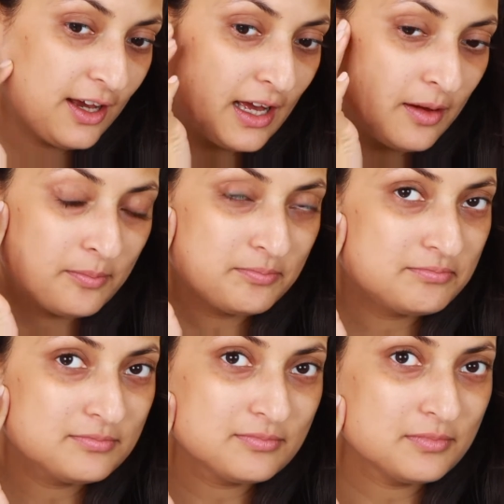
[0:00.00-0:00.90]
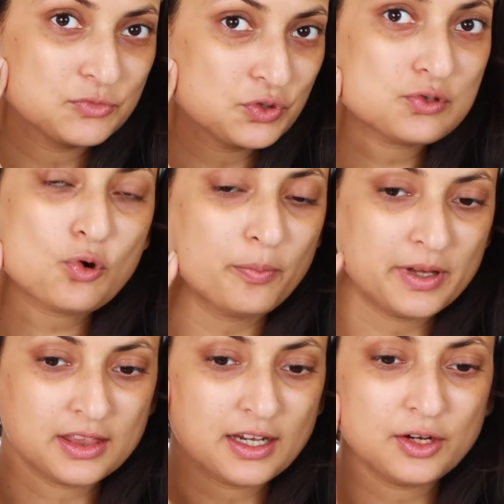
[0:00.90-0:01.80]
I'm just
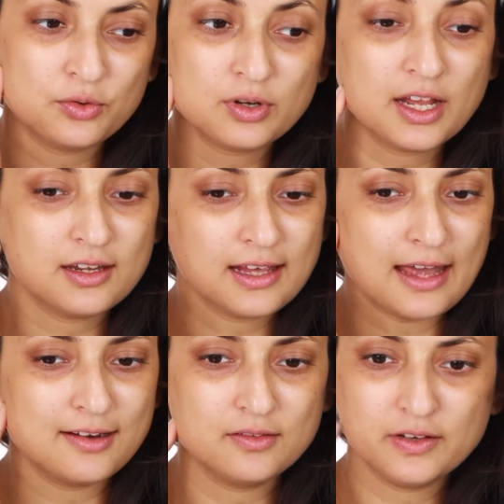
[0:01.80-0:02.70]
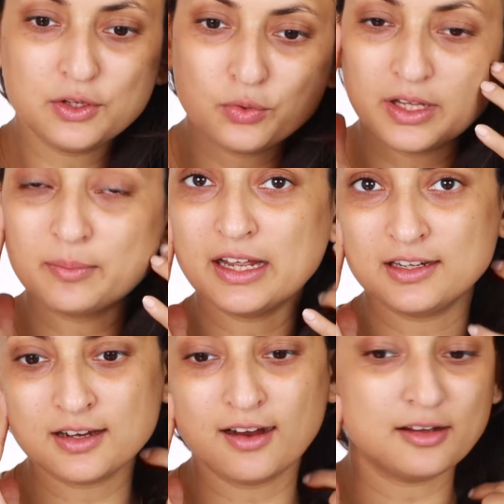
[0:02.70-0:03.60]
hoping that I don't get carried away doing my
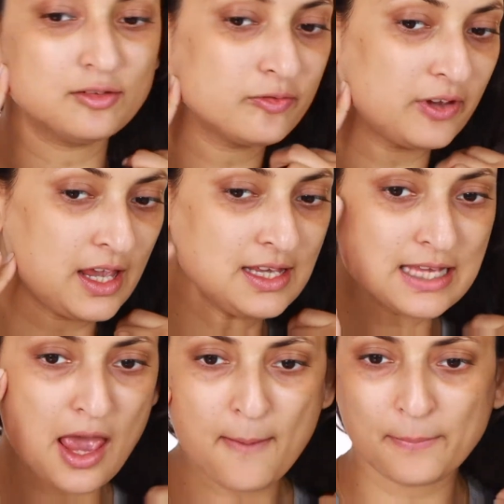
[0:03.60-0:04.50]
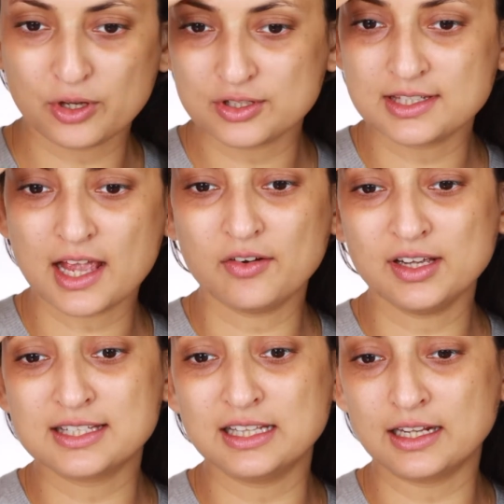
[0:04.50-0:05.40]
entire face because there
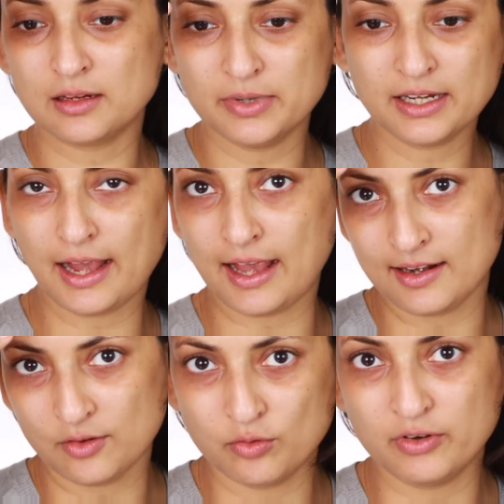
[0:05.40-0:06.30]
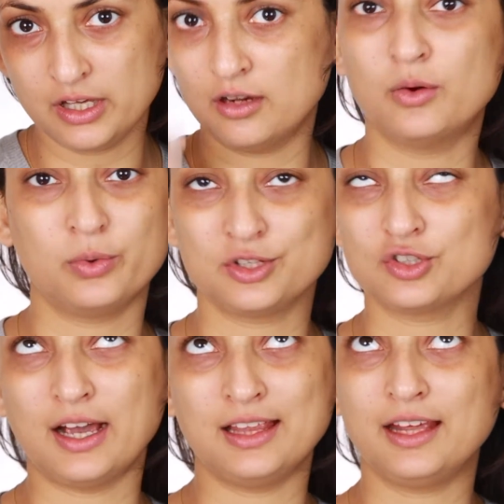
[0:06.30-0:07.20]
is a little bit hair over here which
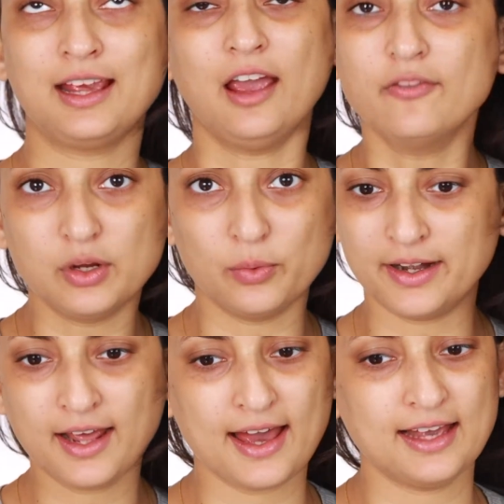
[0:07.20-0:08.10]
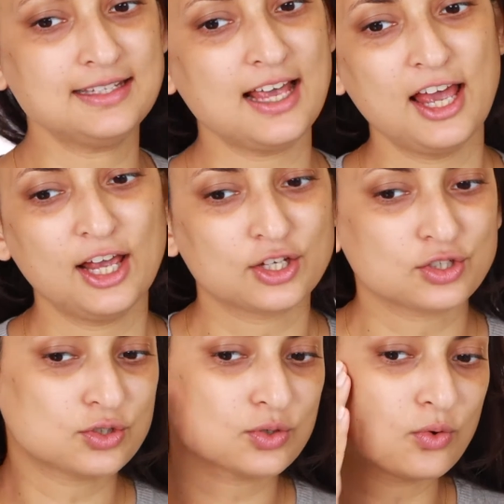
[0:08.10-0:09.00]
I think everyone has.
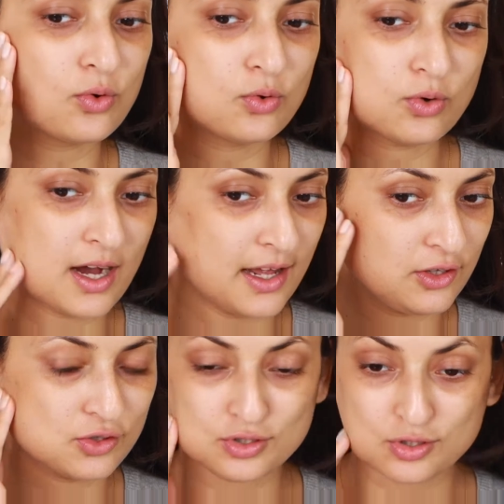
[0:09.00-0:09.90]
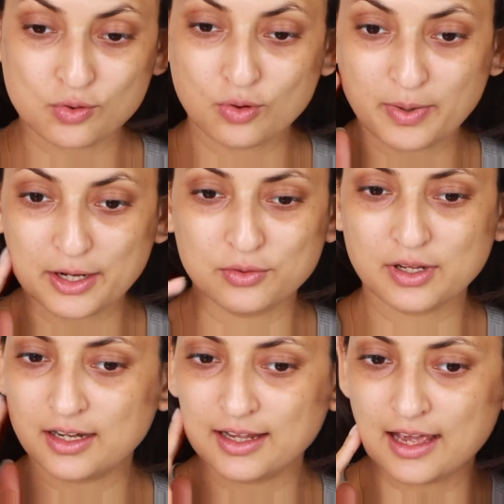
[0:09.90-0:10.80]
So I just hope I don't
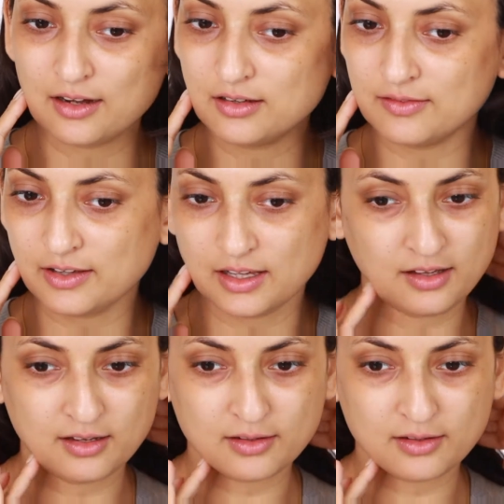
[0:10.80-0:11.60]
get carried away.